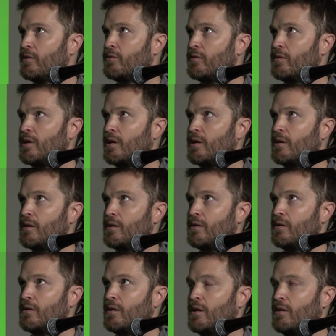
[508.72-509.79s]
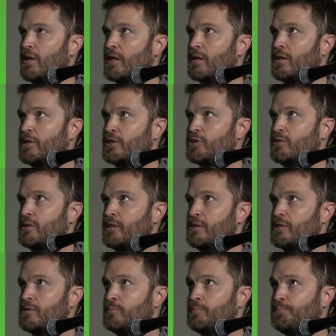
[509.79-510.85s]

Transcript: A lot of countries